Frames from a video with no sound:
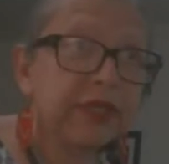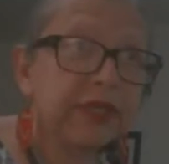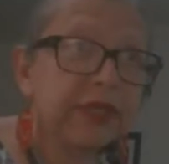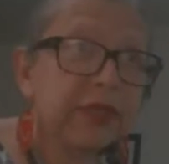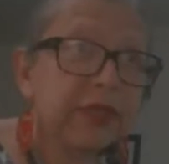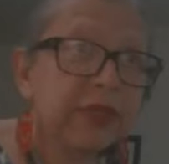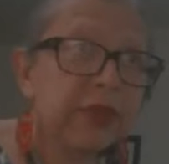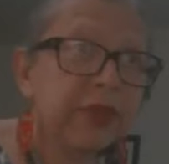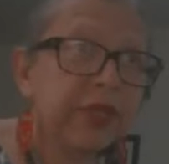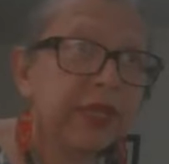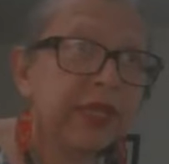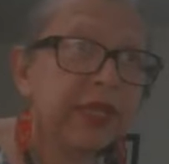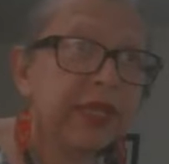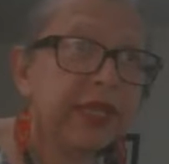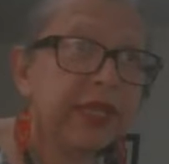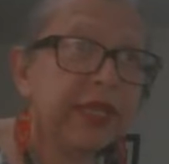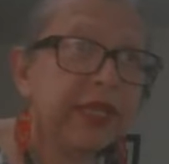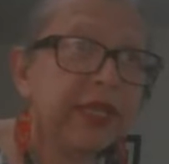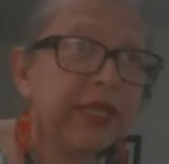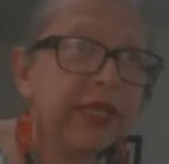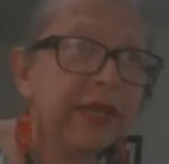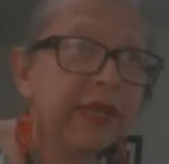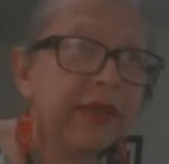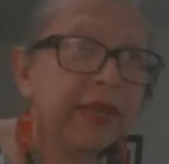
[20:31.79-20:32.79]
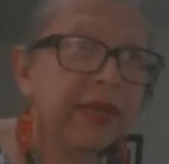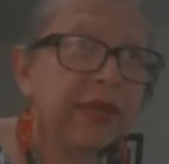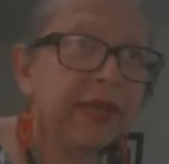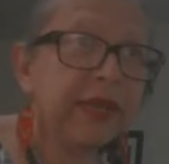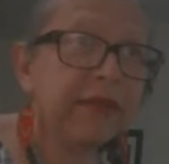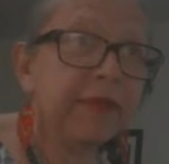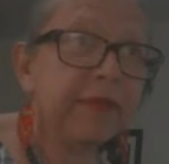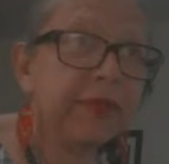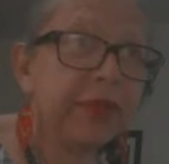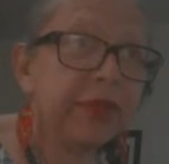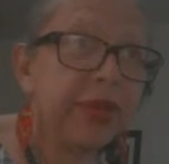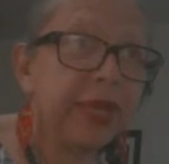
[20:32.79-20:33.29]
So he uh,
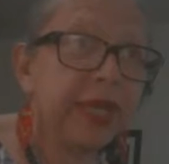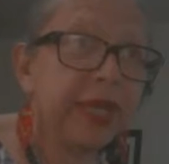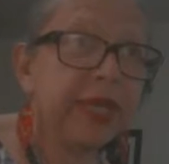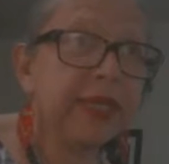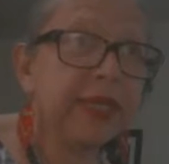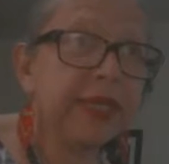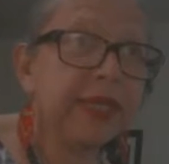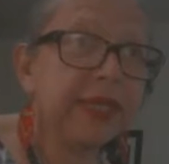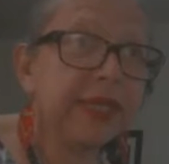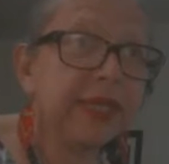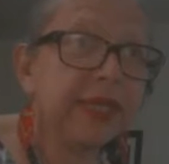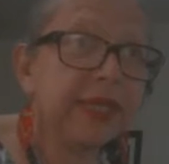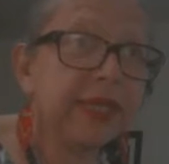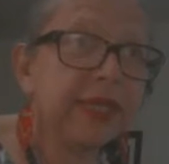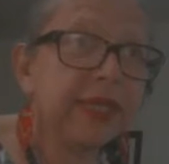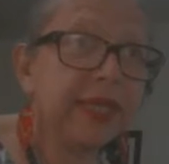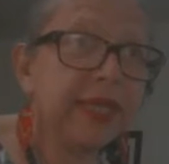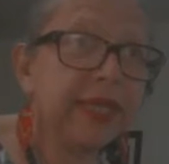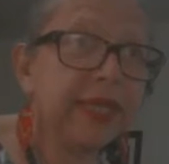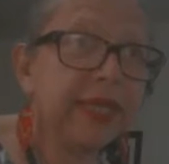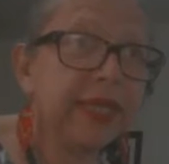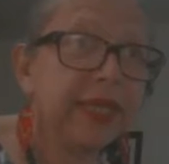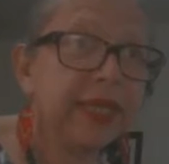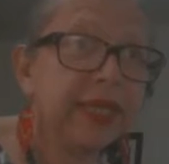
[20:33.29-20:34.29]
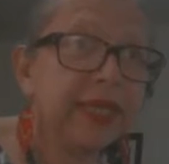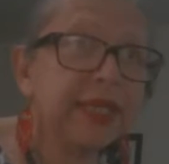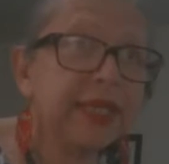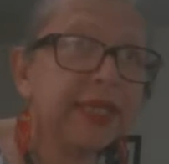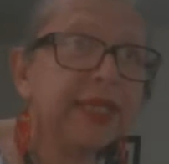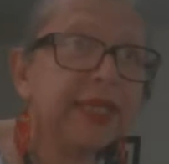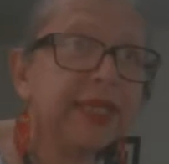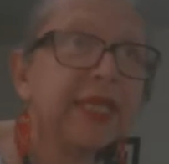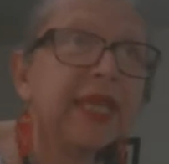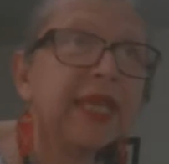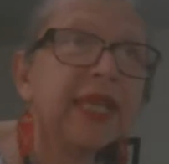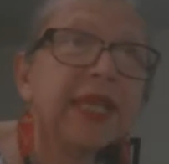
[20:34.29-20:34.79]
embraced he,
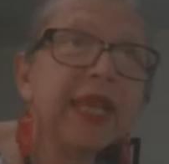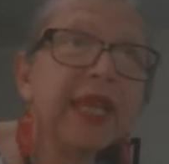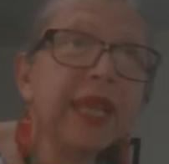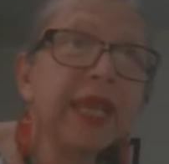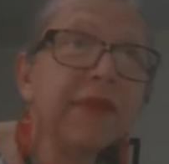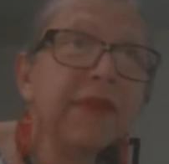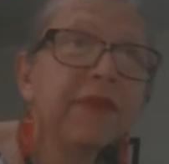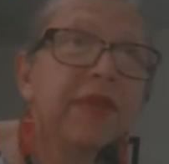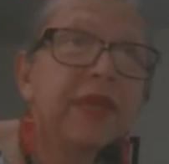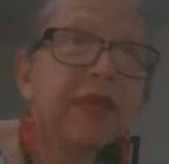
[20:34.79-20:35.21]
his nickname,